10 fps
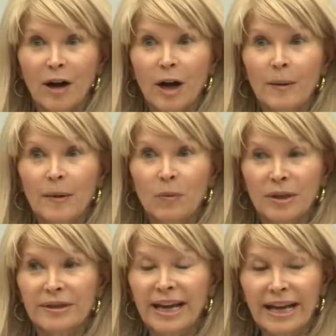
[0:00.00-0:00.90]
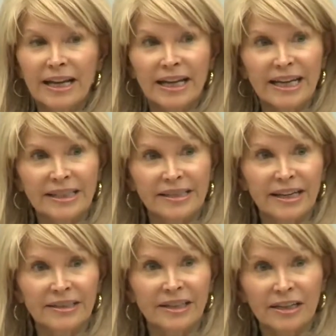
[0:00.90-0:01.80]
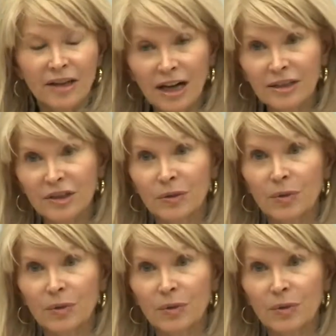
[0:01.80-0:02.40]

It's a technology